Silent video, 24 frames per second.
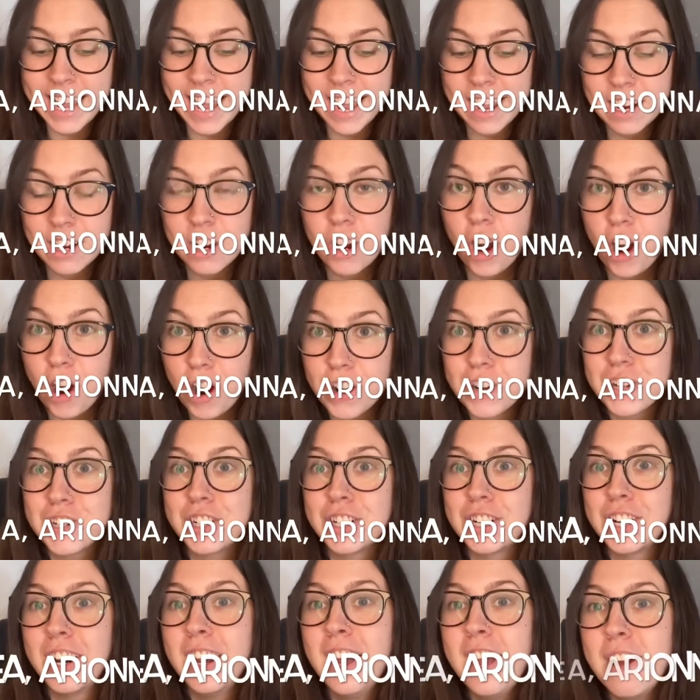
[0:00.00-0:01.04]
and
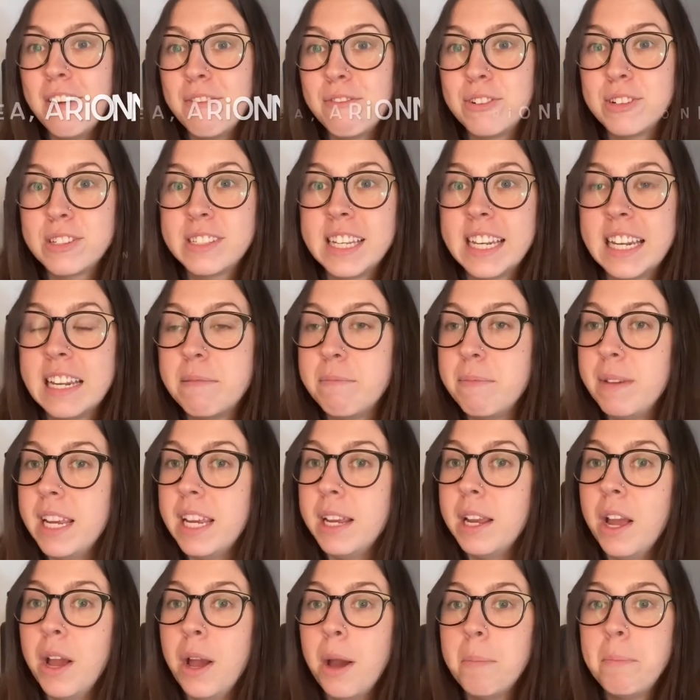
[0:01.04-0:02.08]
Carter for sending me